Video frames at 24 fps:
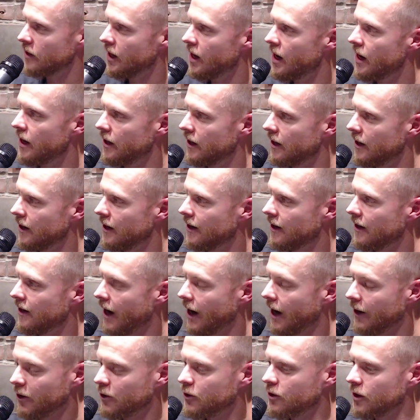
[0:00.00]
line. It.
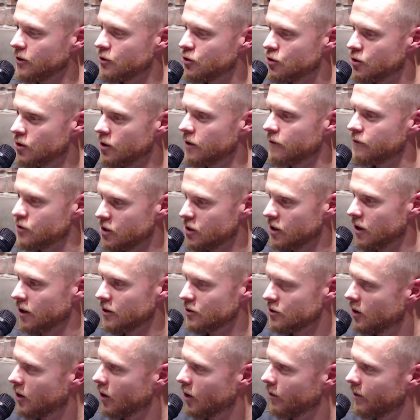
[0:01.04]
I well, thought they yeah. should have shit
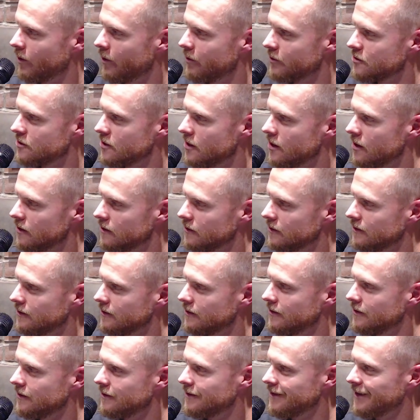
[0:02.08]
on Jacoby Brissett.
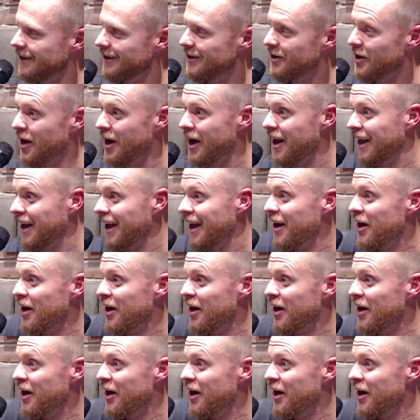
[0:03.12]
Yeah. Well, not,